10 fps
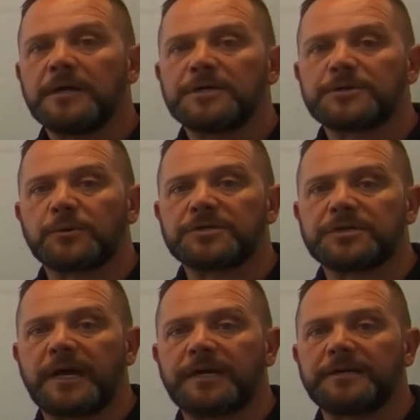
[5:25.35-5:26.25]

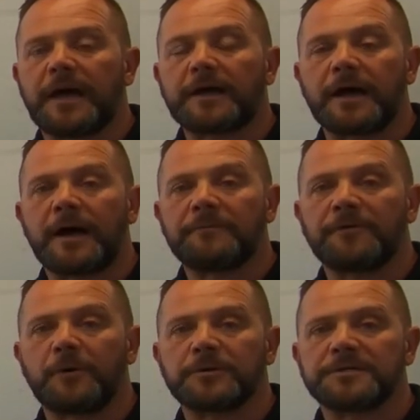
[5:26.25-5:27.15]
sureshade dot com
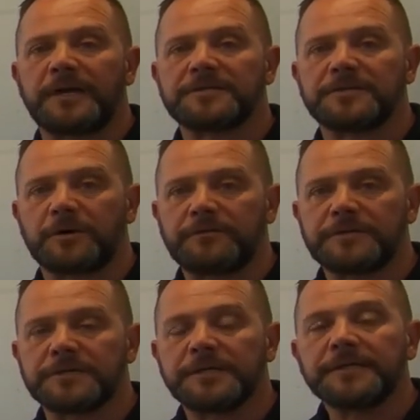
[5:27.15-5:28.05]
forward slash
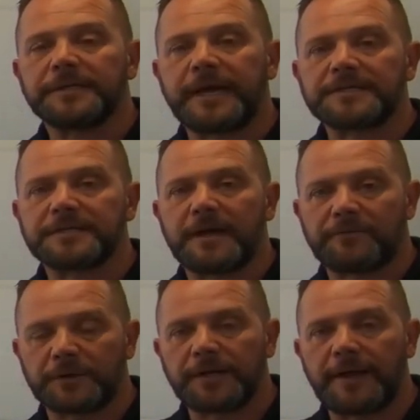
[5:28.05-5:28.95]
service. Thanks and
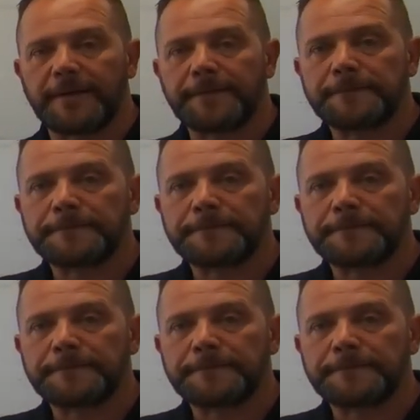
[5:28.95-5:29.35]
have a good day.